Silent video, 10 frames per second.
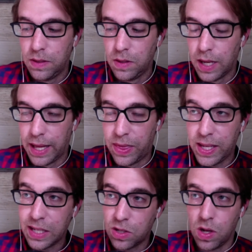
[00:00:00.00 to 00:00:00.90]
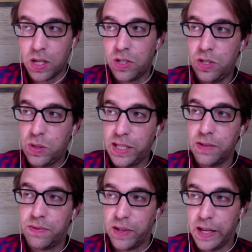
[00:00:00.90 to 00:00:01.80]
I think as long as you
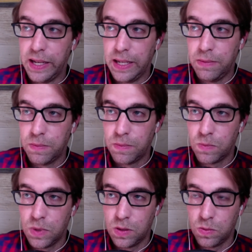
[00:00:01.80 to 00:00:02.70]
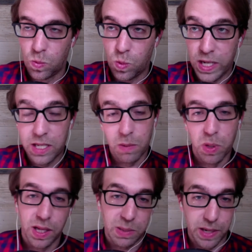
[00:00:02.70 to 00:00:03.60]
give a
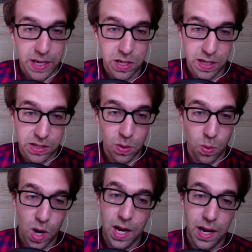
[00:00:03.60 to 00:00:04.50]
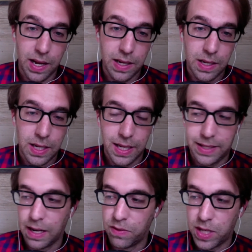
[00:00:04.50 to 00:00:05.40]
reasonable explanation as to why,
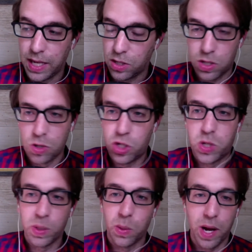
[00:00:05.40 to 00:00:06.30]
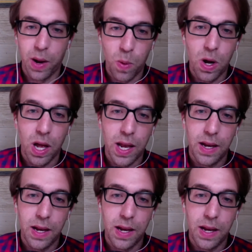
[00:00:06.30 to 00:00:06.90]
instead of saying just do it the way I want,